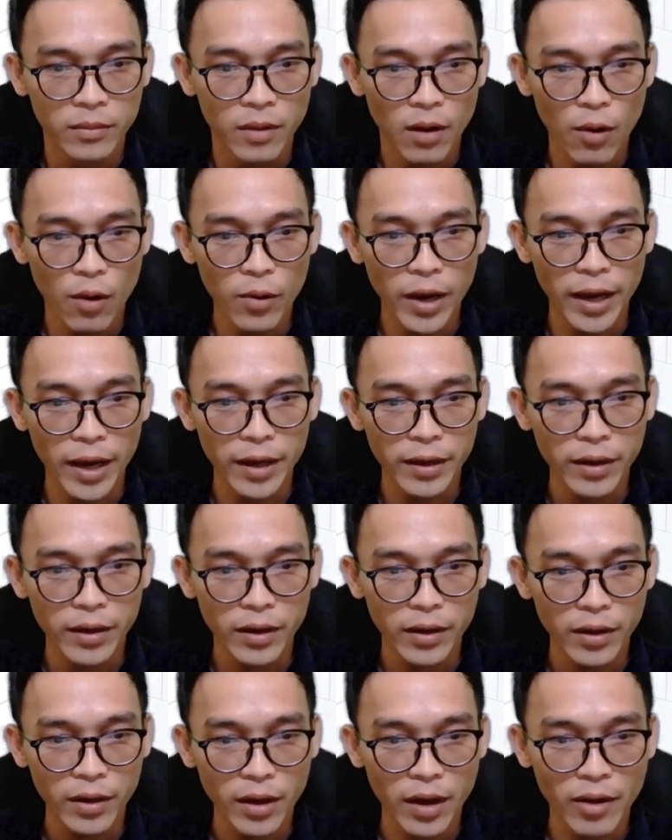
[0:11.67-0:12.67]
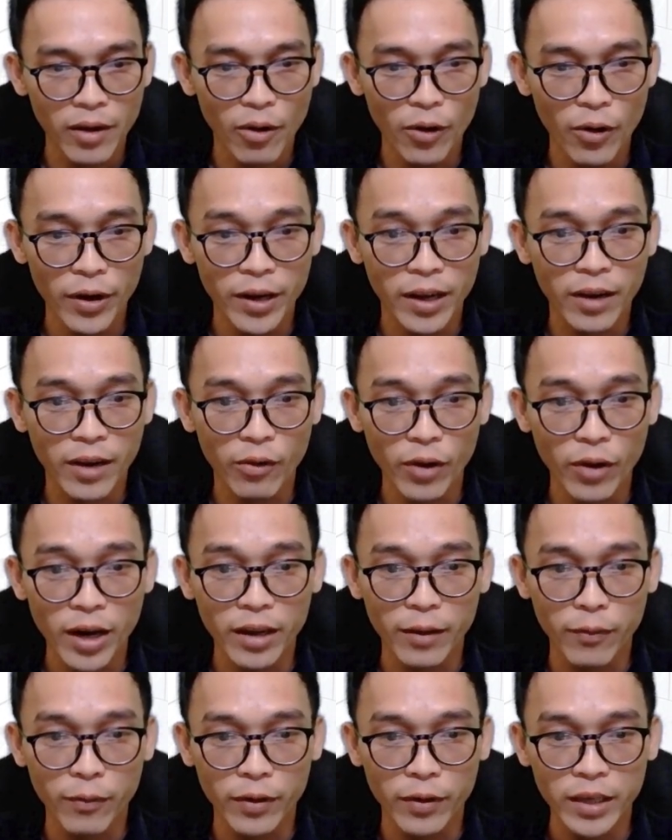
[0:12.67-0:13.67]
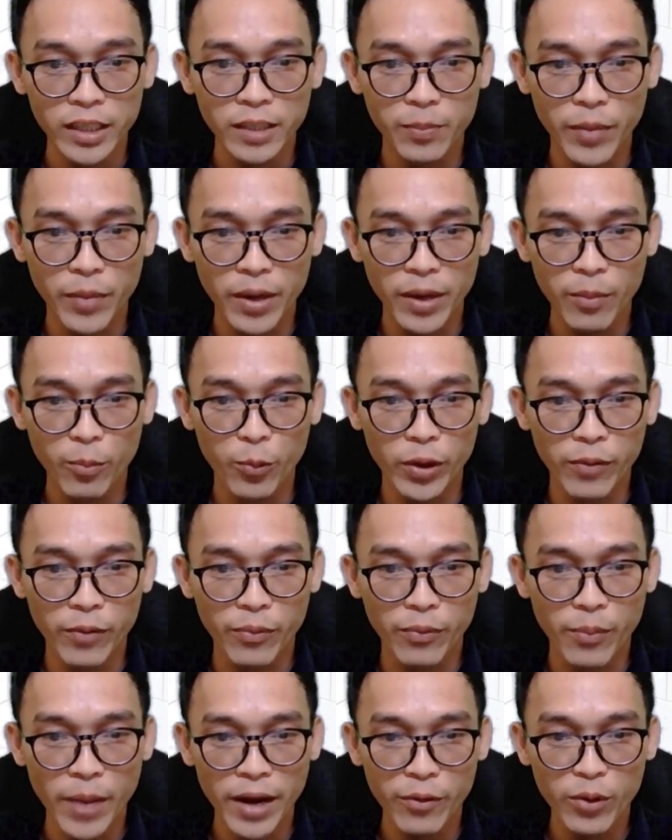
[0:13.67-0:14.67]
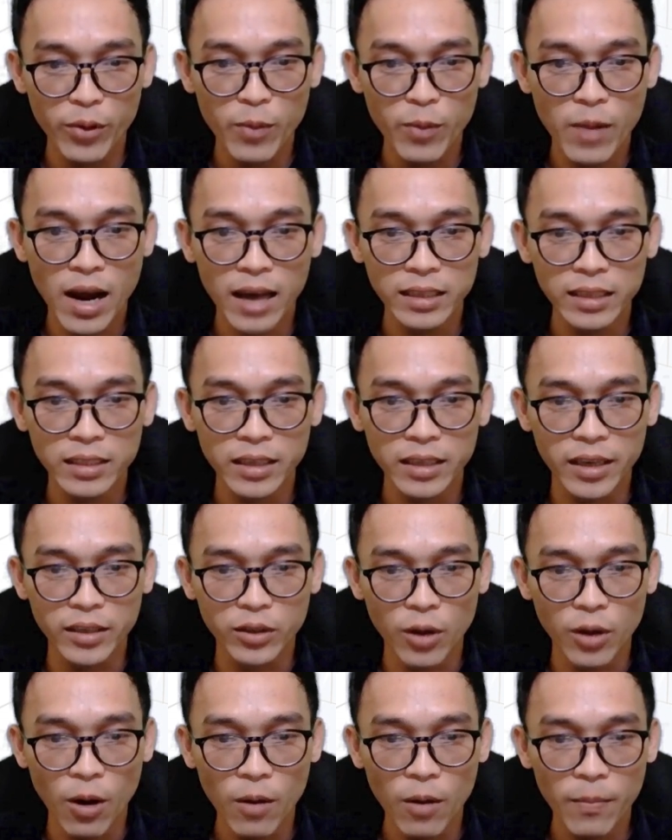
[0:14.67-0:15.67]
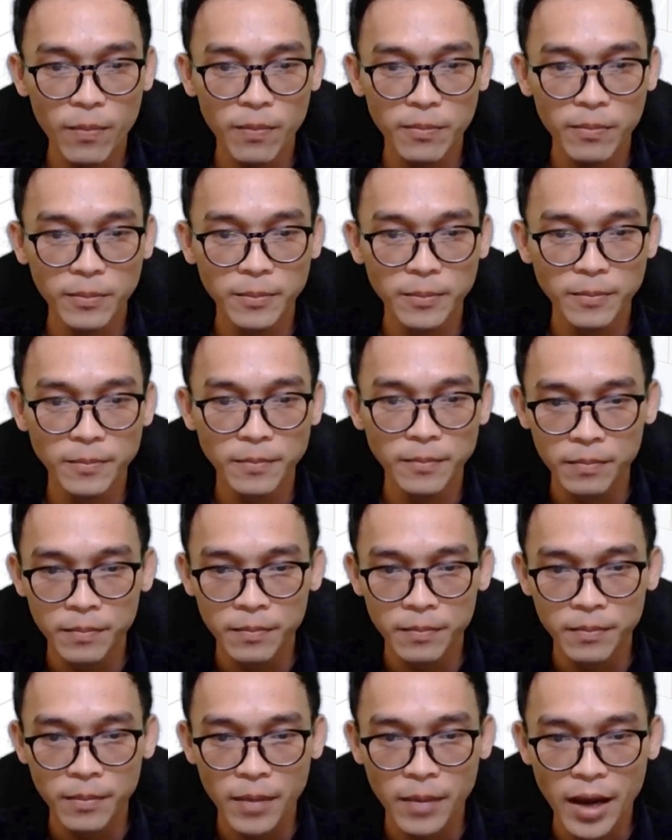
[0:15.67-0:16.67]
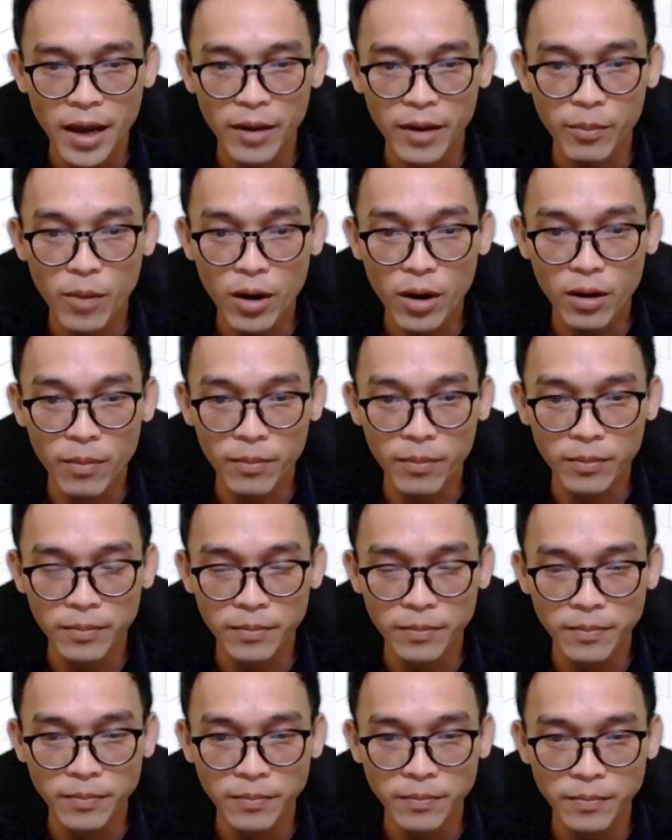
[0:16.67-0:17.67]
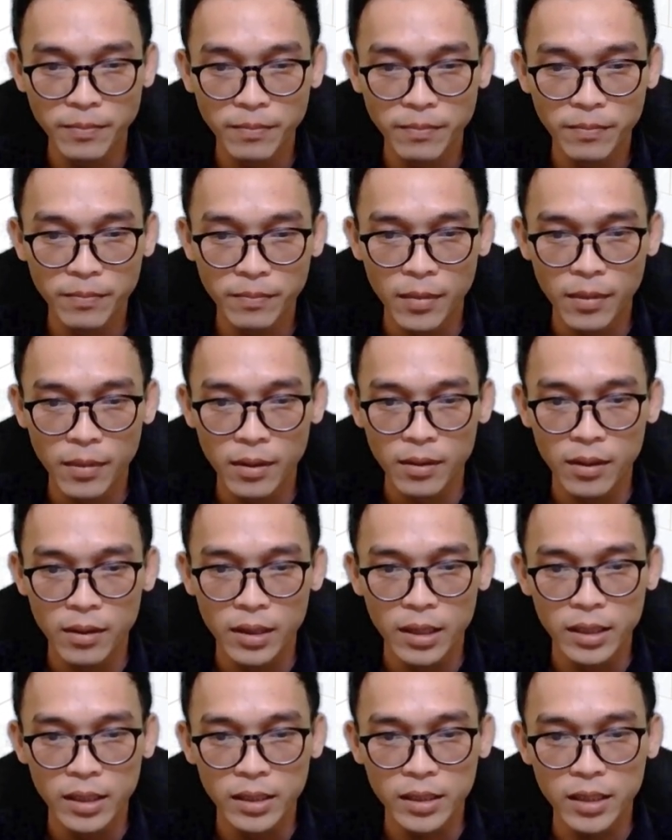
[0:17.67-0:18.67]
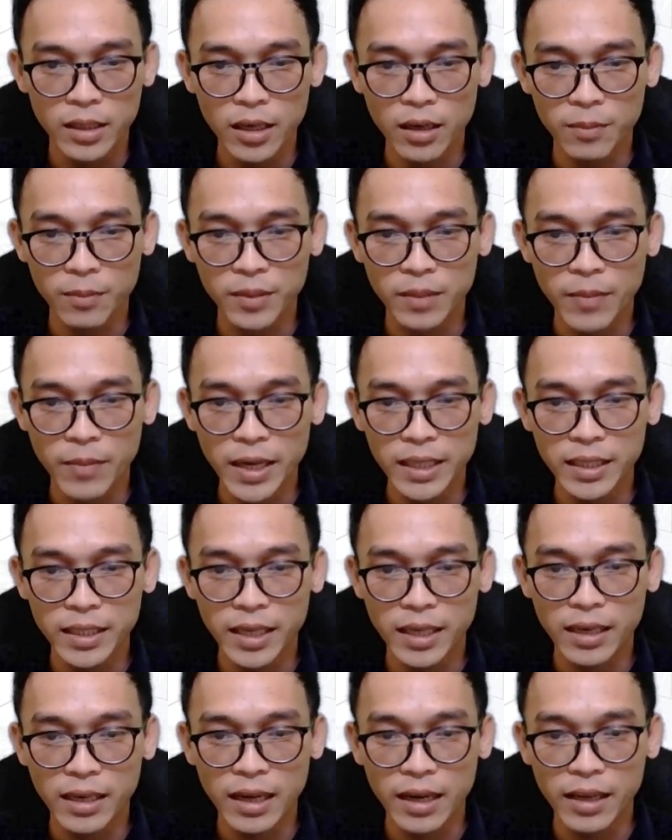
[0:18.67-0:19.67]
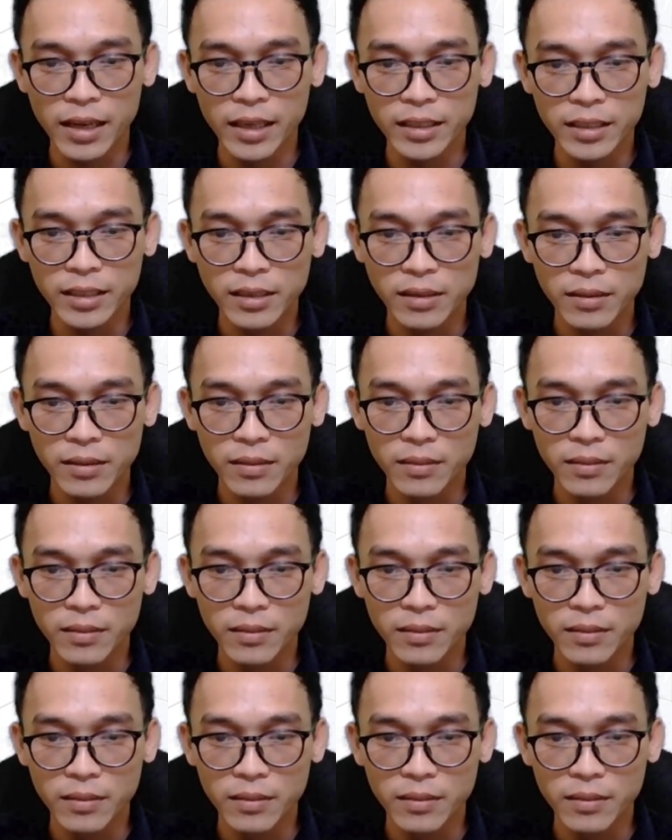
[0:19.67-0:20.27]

Okay, I already created for this beam with main rebars in top and bottom. Start up spacing like this.